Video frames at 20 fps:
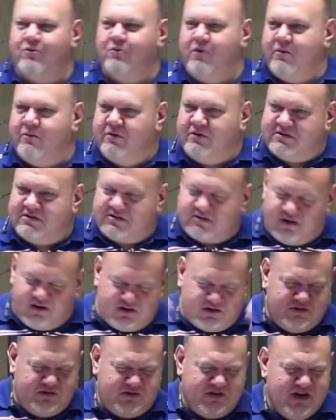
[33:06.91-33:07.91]
We would
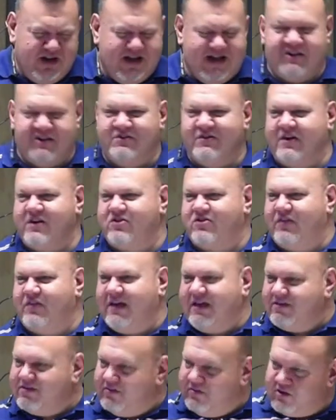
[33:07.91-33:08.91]
start to address
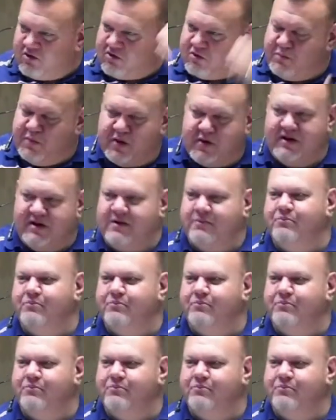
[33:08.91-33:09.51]
things in the spirit